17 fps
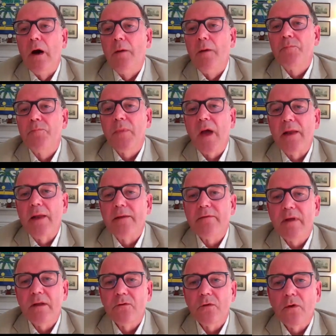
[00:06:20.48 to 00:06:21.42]

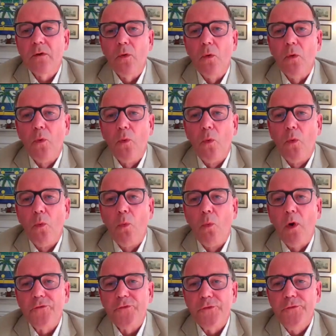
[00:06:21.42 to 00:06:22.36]
Alexander,
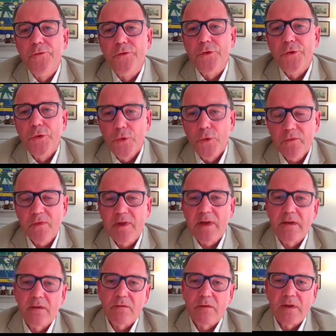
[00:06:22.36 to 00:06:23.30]
what do you
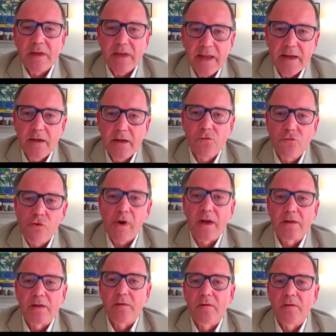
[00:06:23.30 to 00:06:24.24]
see as the key
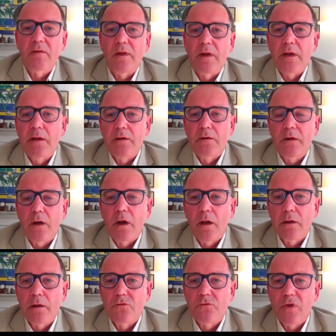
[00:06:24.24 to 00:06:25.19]
trends in
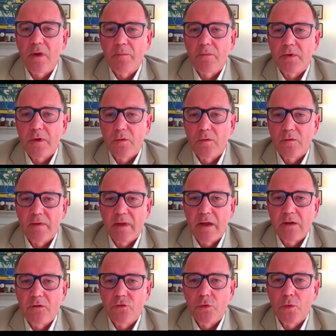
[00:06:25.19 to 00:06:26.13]
color gemstone
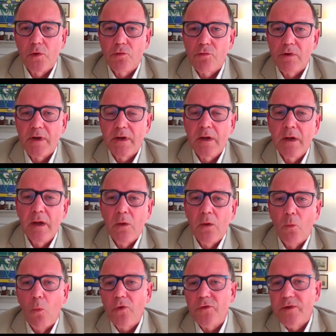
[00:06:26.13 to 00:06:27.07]
set jewellery?
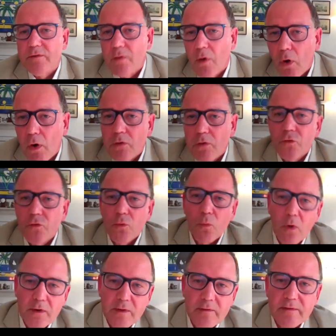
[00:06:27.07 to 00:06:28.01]
What is hot?
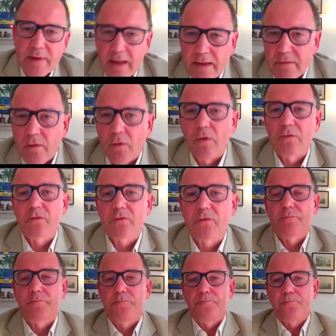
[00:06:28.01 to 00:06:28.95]
What is less hot?